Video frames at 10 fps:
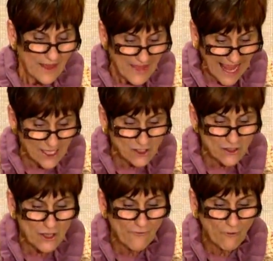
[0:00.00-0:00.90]
Thanks
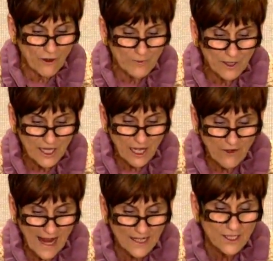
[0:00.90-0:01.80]
to the Affordable
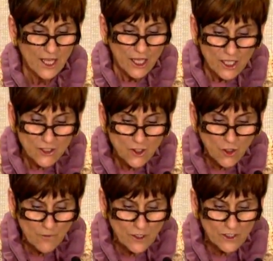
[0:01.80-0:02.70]
Care Act,
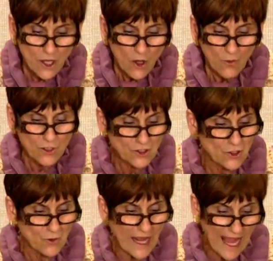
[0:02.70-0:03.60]
consumers will
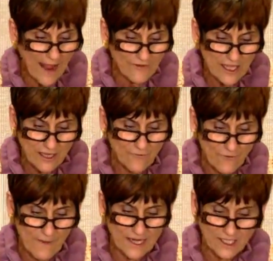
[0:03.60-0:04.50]
soon have the
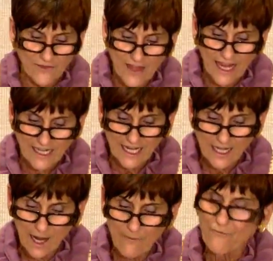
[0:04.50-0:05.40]
information they
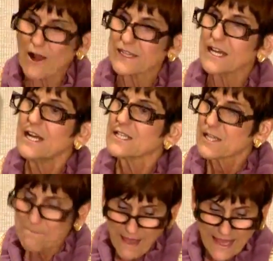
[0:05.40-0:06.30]
need up front
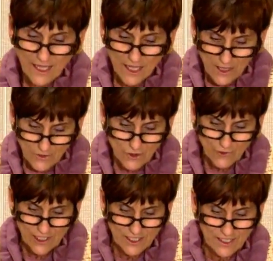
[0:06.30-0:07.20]
to make
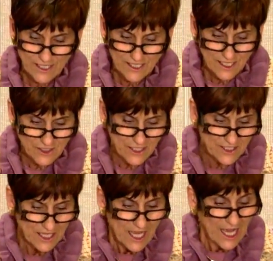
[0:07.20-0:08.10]
nutrition
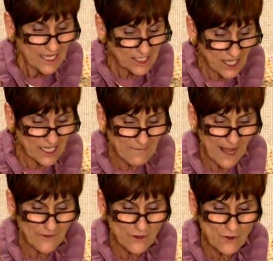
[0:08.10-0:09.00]
decisions. A study
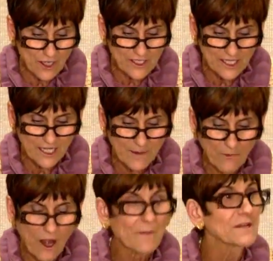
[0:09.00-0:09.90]
by the New York City
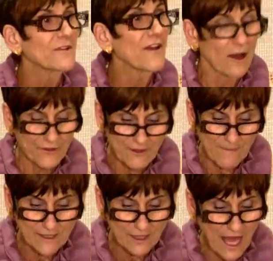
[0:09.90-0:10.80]
Department of Health and
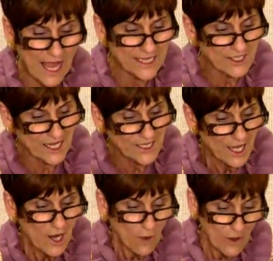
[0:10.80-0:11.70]
Mental Hygiene,
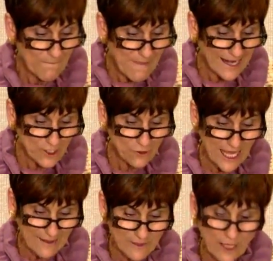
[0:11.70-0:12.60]
where menu
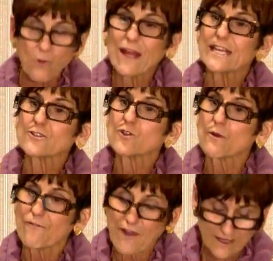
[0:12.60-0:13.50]
labeling went
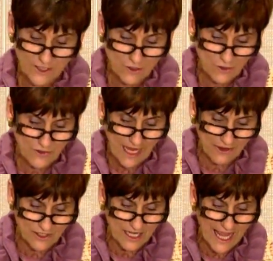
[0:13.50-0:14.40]
into effect in
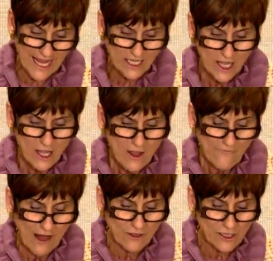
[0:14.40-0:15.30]
2008,
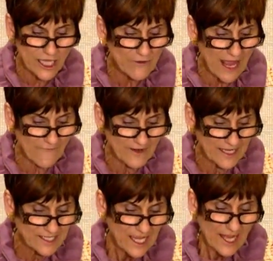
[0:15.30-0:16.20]
found clear
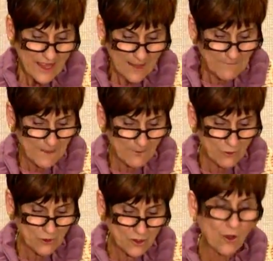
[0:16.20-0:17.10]
evidence that people
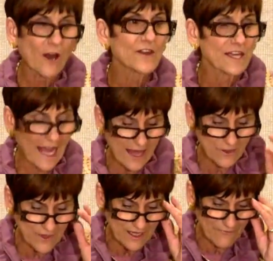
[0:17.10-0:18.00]
who saw the
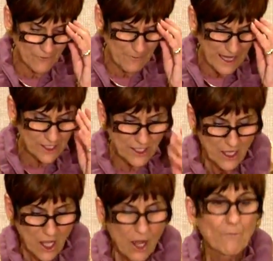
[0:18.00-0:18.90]
calorie
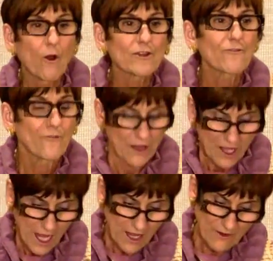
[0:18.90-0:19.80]
information bought
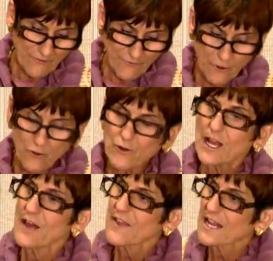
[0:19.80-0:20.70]
uh, food
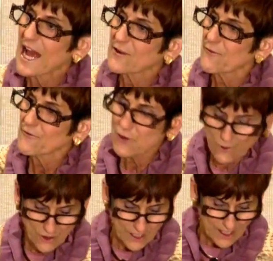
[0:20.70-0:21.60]
that had
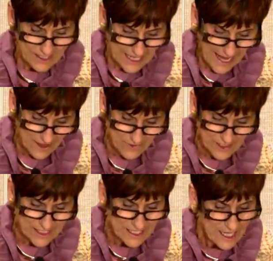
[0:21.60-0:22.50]
fewer
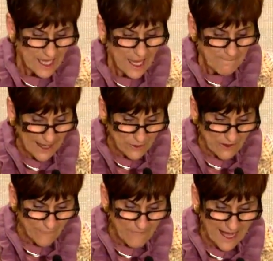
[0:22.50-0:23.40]
calories. Better
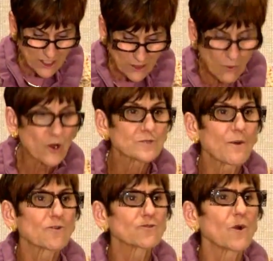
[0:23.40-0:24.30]
information works
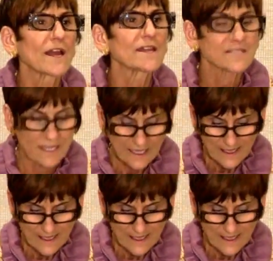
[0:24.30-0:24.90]
both ways.